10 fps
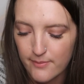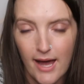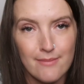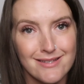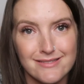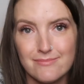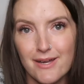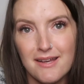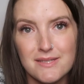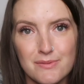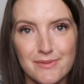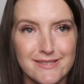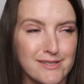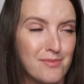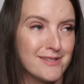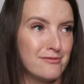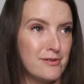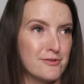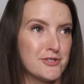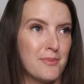I missed it. My husband missed it. We missed it when
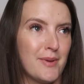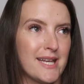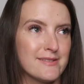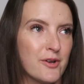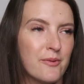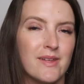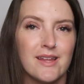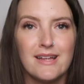we were shipping. So